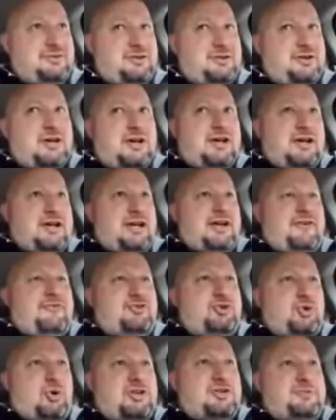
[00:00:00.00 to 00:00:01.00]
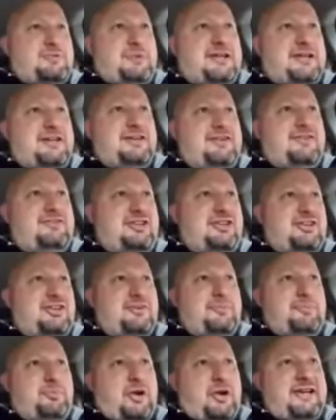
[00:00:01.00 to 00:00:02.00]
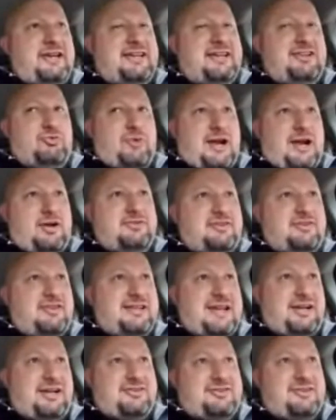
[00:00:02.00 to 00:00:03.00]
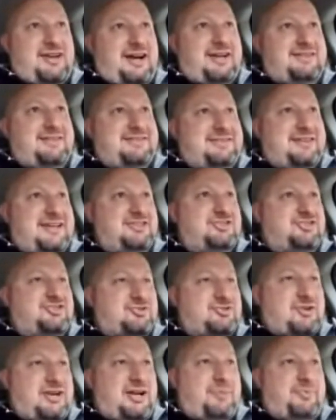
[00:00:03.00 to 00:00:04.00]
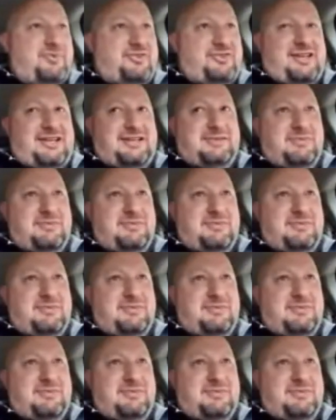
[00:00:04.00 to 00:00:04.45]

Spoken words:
if George Pickens doesn't break his route to the outside and stays straight up the seam,